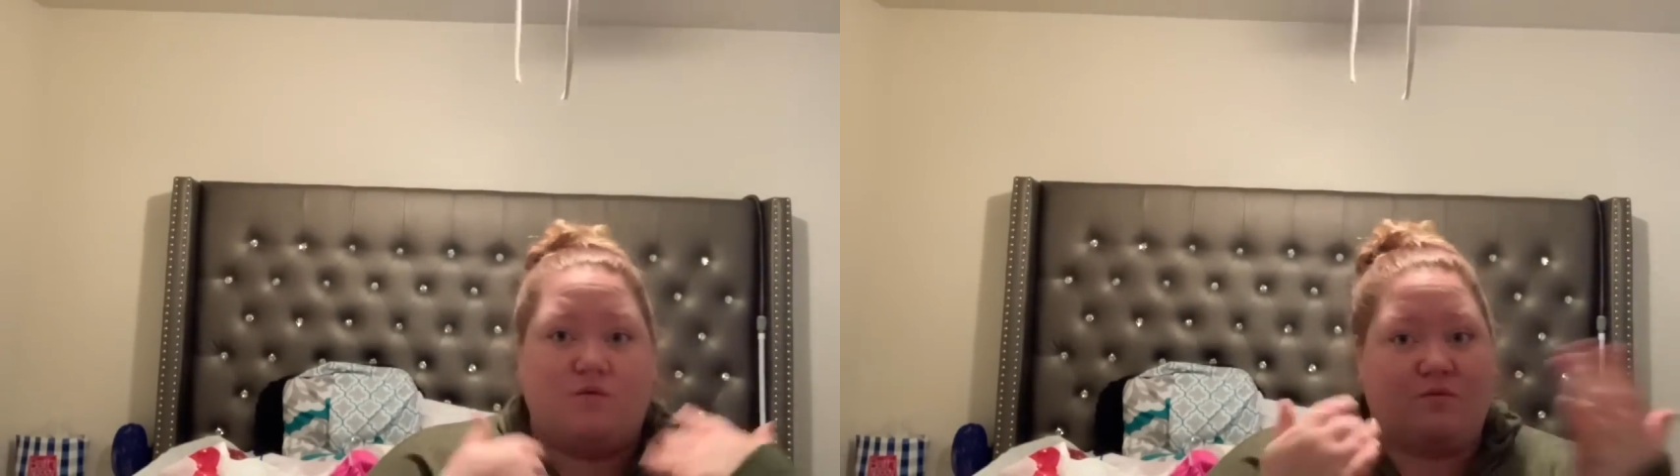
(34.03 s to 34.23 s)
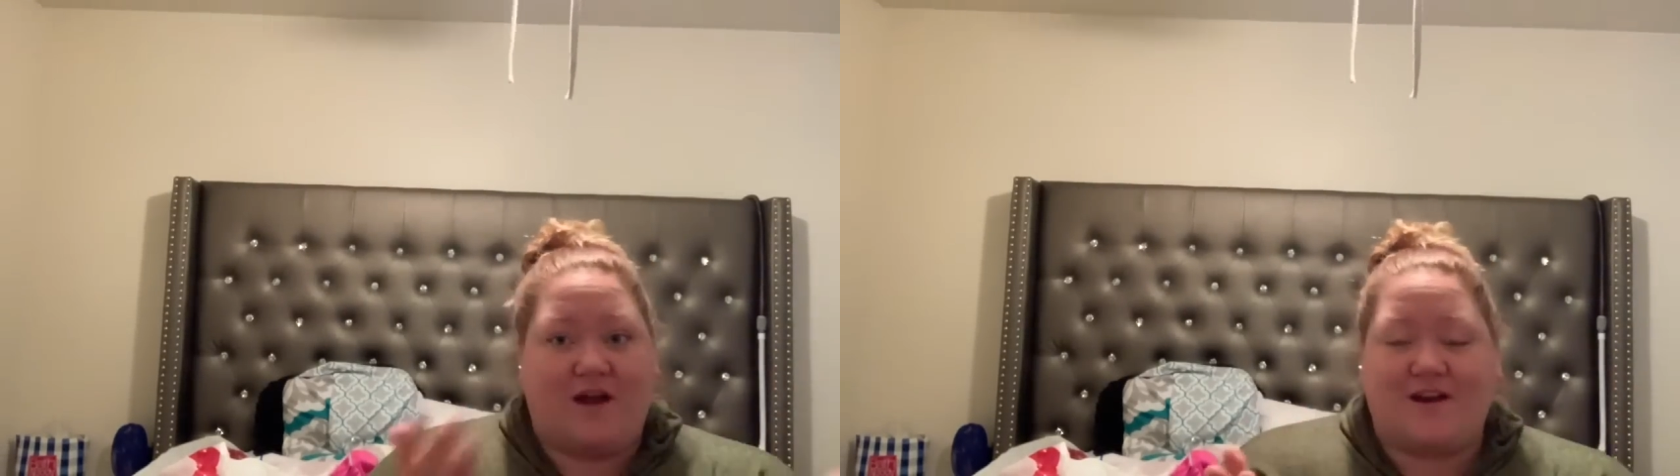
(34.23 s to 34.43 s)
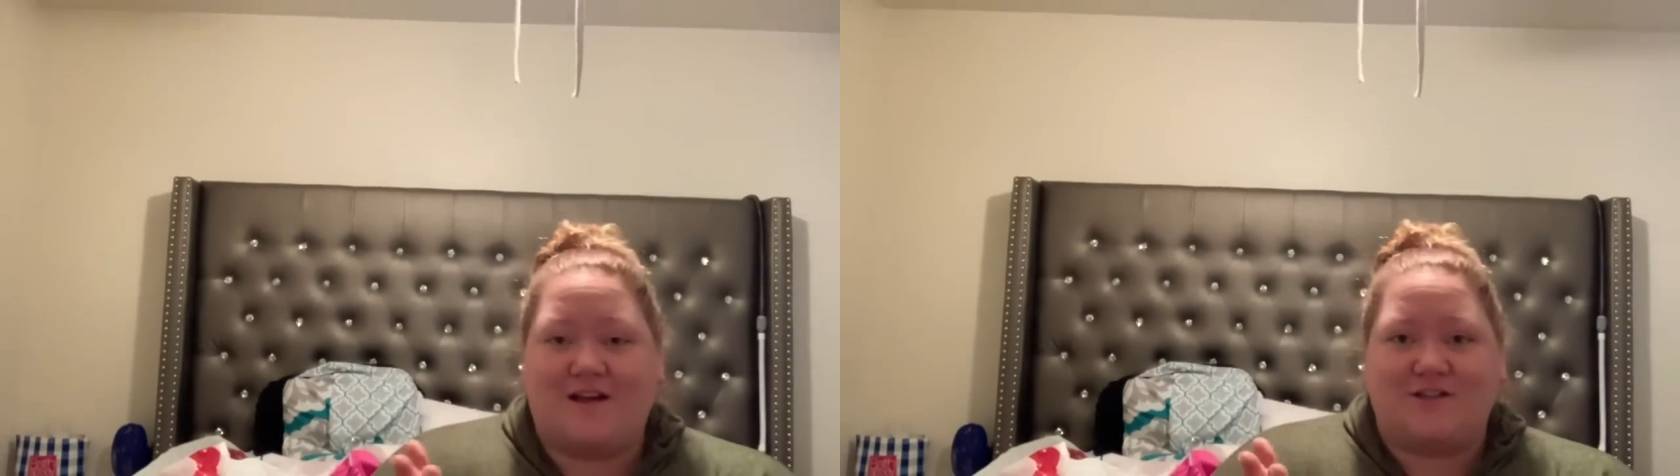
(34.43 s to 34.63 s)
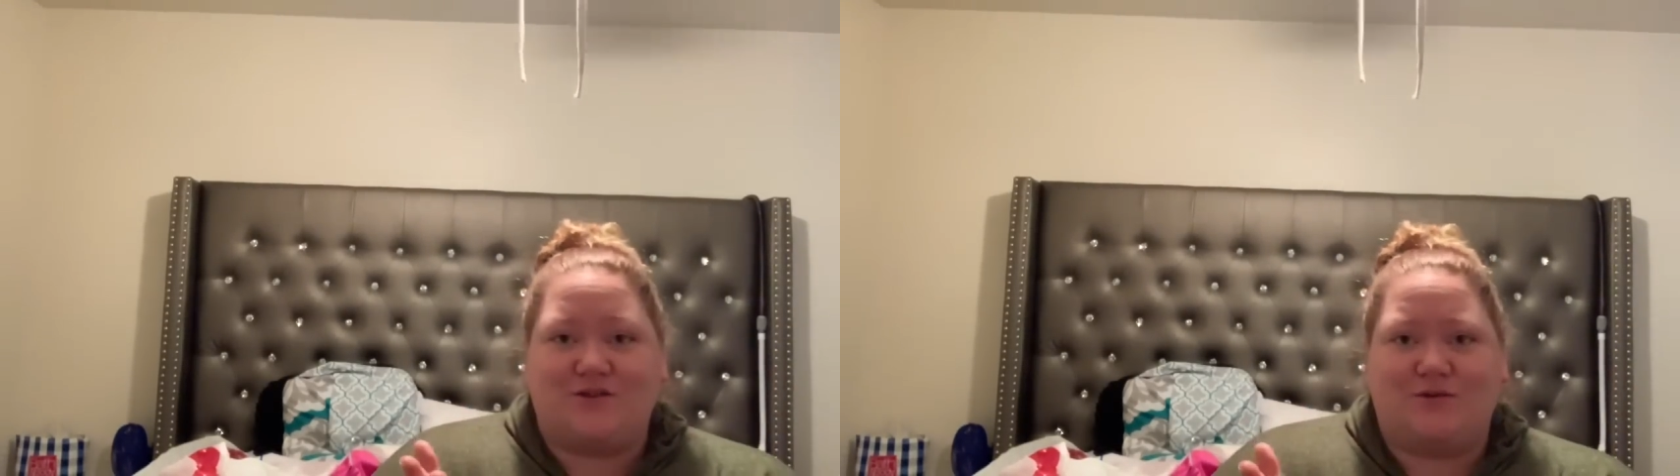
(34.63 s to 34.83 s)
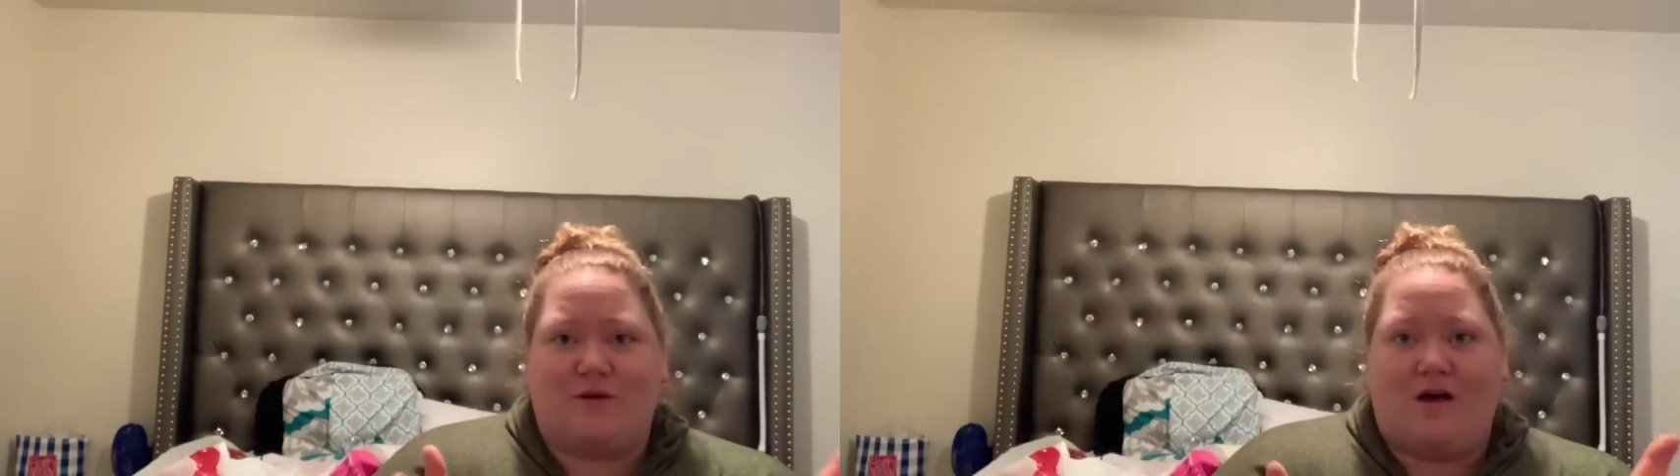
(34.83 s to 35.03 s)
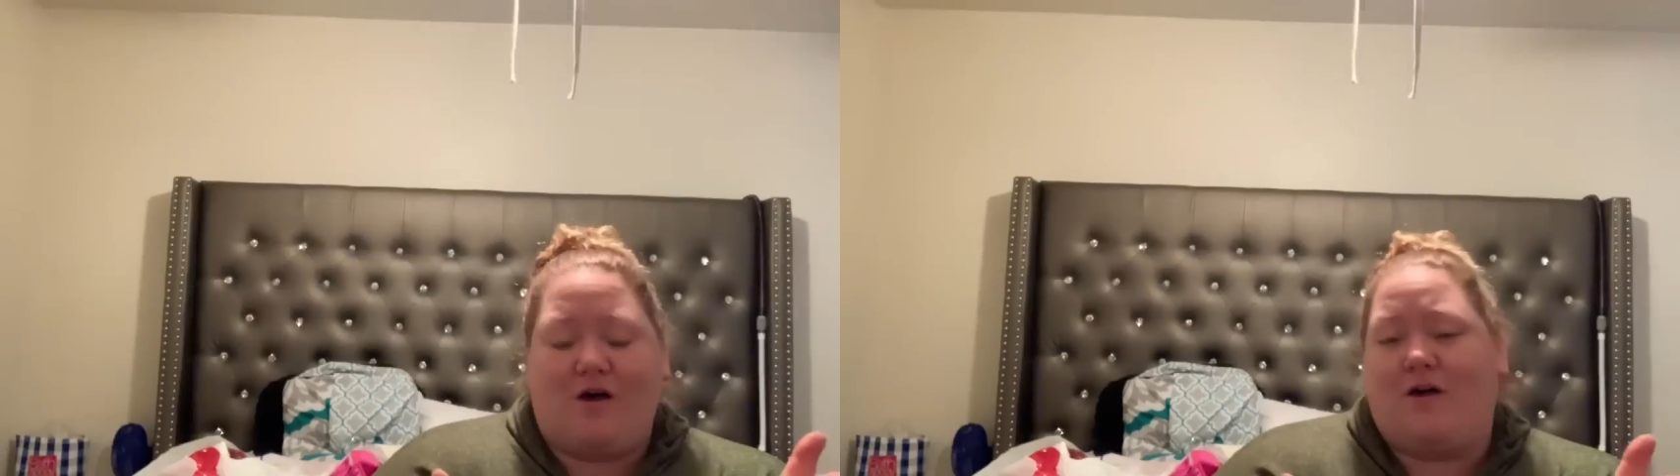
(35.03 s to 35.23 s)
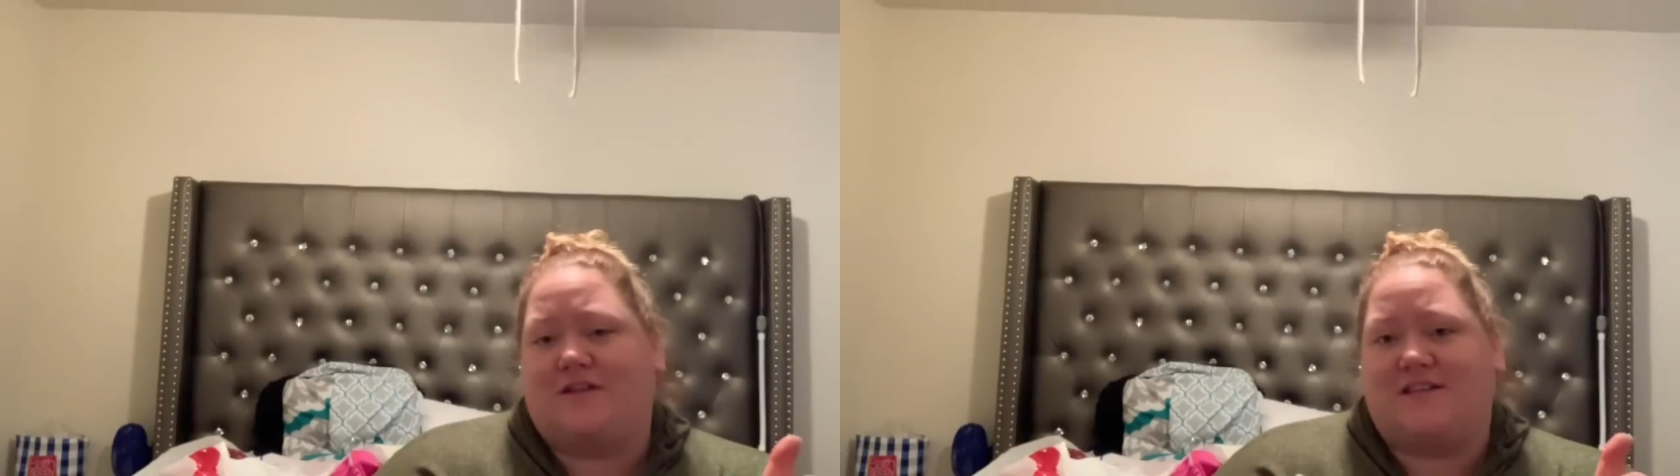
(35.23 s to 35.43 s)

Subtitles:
why not do a haul